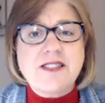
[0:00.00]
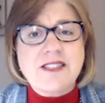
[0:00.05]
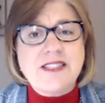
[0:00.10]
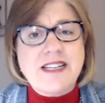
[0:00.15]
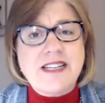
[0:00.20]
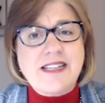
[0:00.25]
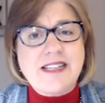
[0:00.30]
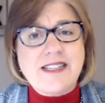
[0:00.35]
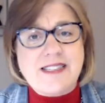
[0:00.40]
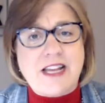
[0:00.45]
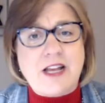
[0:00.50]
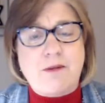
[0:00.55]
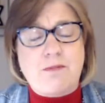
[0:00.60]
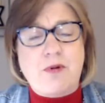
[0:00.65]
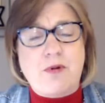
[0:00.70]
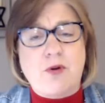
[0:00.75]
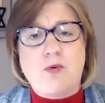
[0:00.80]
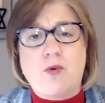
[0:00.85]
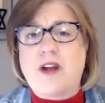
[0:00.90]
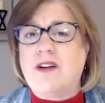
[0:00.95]
an
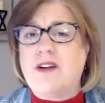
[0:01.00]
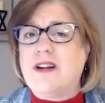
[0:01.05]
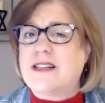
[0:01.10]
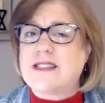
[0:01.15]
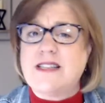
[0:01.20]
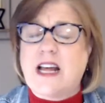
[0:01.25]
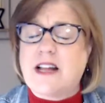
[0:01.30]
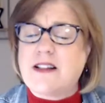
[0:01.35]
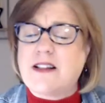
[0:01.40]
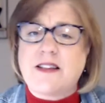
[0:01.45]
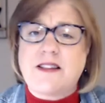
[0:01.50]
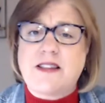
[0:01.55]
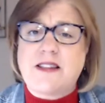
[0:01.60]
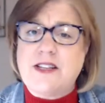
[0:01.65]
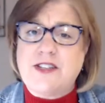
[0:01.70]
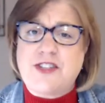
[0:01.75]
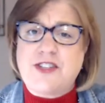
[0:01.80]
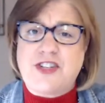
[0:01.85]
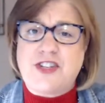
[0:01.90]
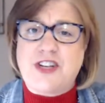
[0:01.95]
example where it's not that
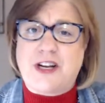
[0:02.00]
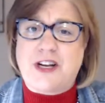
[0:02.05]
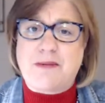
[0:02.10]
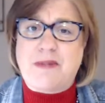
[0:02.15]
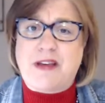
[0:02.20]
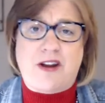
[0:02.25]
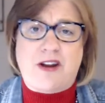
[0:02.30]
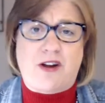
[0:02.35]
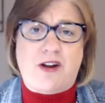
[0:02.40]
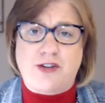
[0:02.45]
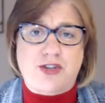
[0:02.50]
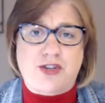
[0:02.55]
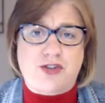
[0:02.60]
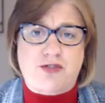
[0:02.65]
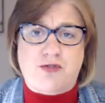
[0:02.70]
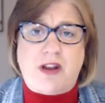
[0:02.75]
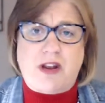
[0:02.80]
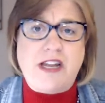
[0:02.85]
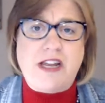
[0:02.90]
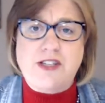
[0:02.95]
these young men aren't
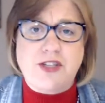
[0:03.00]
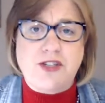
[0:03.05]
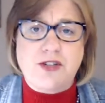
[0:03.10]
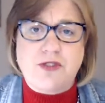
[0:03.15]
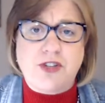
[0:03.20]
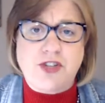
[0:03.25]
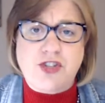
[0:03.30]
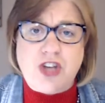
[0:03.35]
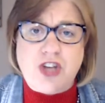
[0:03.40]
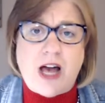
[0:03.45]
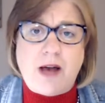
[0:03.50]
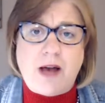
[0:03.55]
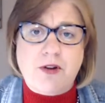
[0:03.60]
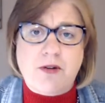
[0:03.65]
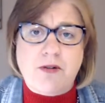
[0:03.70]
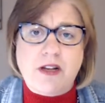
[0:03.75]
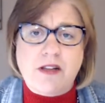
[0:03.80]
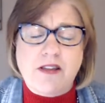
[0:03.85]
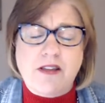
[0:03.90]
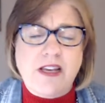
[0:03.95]
trained to do the job
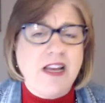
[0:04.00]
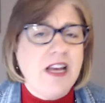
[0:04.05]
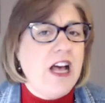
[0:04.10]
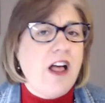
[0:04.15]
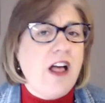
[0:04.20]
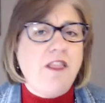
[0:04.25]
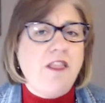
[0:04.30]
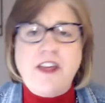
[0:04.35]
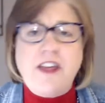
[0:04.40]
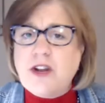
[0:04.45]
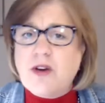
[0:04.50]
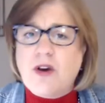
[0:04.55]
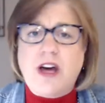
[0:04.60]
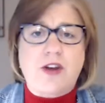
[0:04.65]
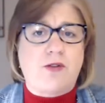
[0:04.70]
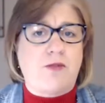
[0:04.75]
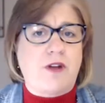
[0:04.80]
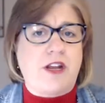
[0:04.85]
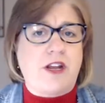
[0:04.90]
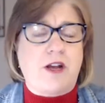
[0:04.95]
correctly. They know how
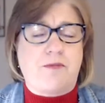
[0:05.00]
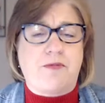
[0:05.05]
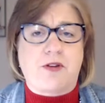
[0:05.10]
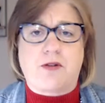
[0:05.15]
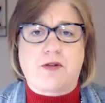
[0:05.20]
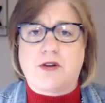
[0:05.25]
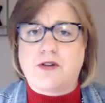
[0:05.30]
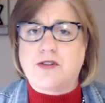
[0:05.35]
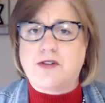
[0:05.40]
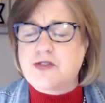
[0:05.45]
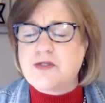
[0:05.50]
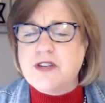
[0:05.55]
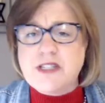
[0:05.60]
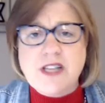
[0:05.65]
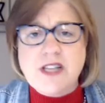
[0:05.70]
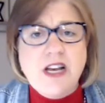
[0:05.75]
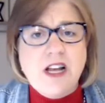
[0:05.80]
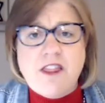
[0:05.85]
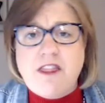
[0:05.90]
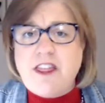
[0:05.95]
to ring up the
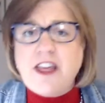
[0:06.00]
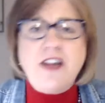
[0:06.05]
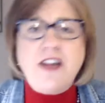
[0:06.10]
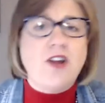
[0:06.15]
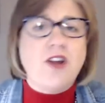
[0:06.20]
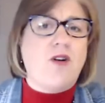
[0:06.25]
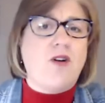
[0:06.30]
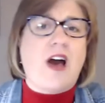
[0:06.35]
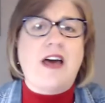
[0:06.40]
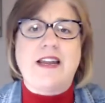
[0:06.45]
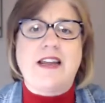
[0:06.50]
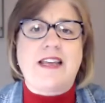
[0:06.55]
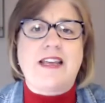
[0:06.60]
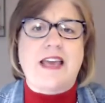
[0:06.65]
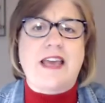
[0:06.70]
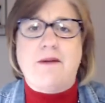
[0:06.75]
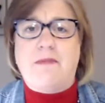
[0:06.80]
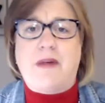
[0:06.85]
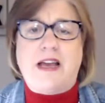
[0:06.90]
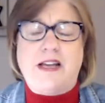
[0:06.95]
groceries. They know how to
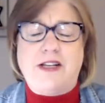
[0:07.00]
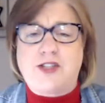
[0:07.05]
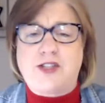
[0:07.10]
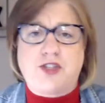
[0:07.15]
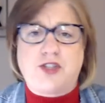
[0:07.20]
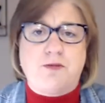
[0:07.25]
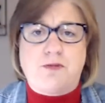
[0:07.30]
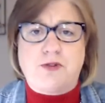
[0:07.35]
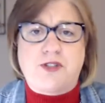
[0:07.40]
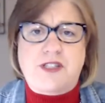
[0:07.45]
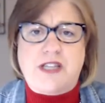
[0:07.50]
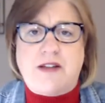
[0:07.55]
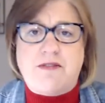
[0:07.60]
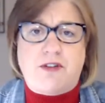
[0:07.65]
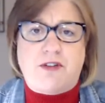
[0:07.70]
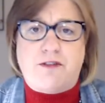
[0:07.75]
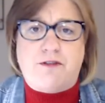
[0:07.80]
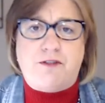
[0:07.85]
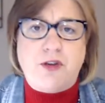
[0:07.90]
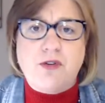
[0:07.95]
get my Super
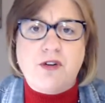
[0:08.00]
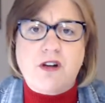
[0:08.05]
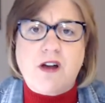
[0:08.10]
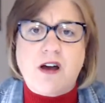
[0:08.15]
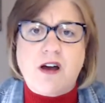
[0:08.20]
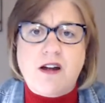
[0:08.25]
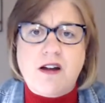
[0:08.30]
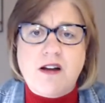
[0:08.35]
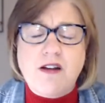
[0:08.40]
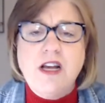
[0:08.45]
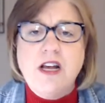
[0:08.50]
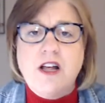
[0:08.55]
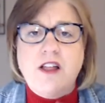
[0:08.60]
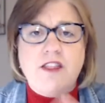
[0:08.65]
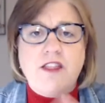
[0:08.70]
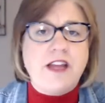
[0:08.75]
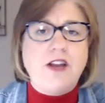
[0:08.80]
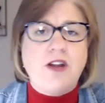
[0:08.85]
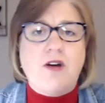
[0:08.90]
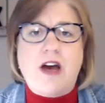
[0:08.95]
Saver fuel card.
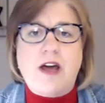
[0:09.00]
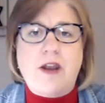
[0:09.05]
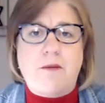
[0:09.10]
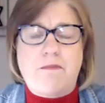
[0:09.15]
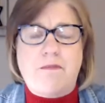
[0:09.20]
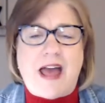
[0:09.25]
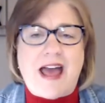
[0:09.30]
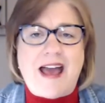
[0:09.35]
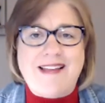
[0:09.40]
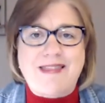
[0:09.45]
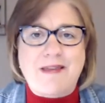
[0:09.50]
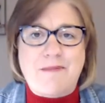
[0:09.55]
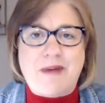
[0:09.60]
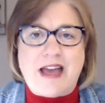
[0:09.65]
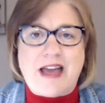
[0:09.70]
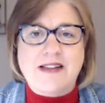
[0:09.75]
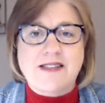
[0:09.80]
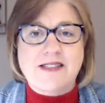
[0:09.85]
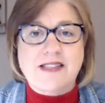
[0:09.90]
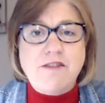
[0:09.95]
They know how to pack the
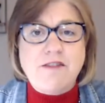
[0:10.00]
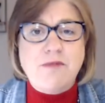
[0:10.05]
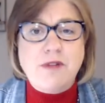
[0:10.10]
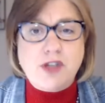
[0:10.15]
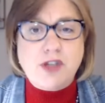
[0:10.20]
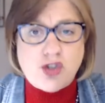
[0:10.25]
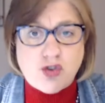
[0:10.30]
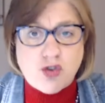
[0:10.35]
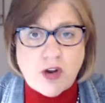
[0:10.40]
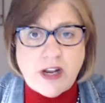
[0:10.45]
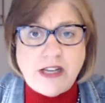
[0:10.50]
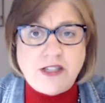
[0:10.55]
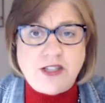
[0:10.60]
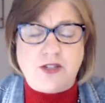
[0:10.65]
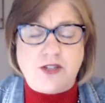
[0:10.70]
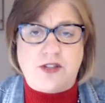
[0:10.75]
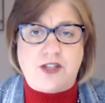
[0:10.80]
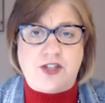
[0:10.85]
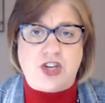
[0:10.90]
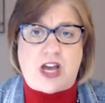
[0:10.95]
bags. They've been trained to do the
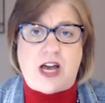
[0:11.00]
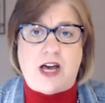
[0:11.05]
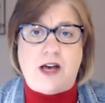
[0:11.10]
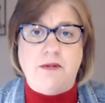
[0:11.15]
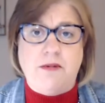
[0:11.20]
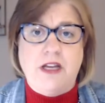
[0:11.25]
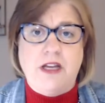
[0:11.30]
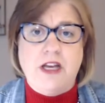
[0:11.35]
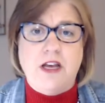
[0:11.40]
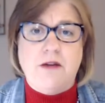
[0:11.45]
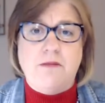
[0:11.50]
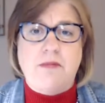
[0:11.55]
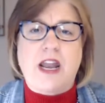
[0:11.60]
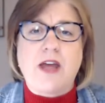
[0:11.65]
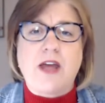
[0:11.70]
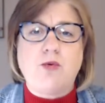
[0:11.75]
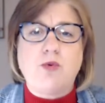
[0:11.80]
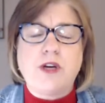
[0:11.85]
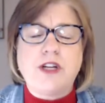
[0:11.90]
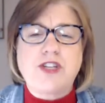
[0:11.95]
job. But I
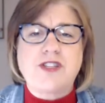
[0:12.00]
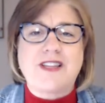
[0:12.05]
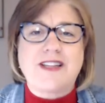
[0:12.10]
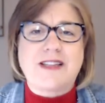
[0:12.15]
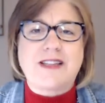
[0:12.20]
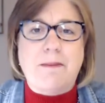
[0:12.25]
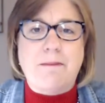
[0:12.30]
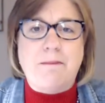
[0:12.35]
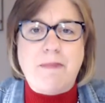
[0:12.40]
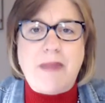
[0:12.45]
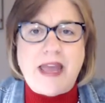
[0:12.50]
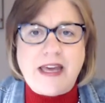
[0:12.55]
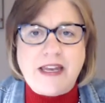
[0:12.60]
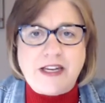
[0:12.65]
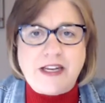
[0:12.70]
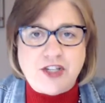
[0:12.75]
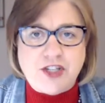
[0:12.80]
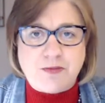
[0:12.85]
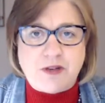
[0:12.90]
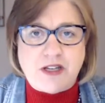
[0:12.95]
wish that the
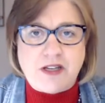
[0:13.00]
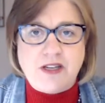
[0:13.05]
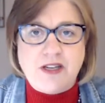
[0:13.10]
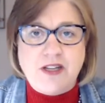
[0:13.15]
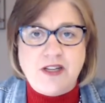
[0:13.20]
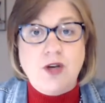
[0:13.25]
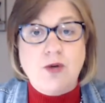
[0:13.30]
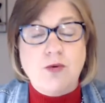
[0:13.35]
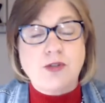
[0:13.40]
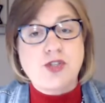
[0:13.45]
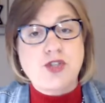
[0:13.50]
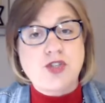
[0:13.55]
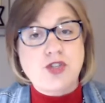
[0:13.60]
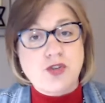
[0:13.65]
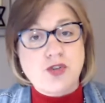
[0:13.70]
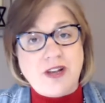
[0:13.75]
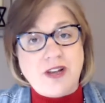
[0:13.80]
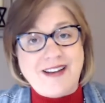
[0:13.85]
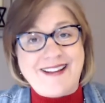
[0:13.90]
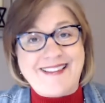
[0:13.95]
management was
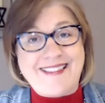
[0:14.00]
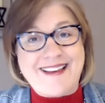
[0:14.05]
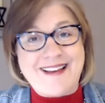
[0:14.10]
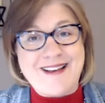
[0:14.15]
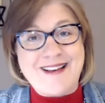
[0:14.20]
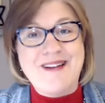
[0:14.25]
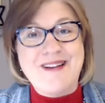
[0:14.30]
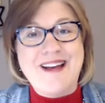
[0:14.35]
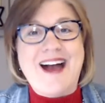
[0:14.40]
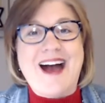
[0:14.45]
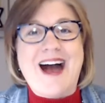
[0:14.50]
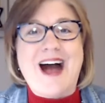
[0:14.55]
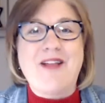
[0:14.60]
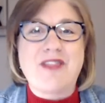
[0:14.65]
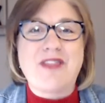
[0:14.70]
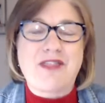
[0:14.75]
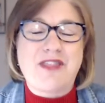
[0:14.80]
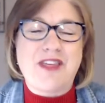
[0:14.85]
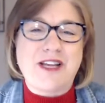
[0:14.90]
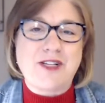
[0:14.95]
training them on the
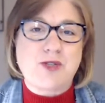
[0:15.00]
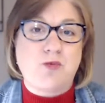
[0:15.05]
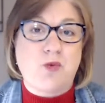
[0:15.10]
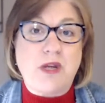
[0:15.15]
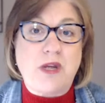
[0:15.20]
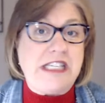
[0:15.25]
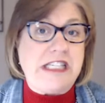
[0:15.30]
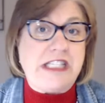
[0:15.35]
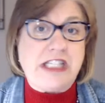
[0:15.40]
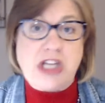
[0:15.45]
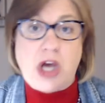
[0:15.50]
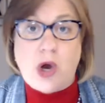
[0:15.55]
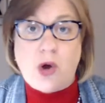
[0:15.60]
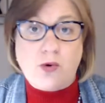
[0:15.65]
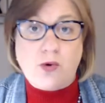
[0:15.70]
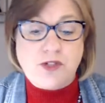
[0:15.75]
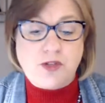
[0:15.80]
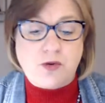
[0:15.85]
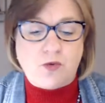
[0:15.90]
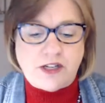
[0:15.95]
things we
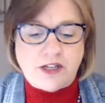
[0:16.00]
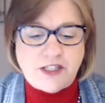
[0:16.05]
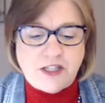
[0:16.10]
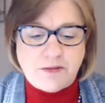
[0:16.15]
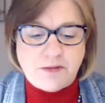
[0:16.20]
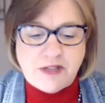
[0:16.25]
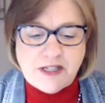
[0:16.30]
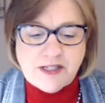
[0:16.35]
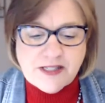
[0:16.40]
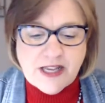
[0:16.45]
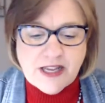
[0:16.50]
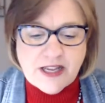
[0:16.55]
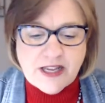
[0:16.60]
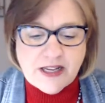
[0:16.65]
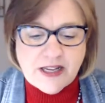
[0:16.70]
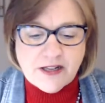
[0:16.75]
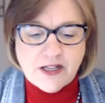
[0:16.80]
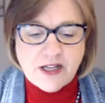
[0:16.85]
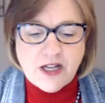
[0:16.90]
don't want to be saying.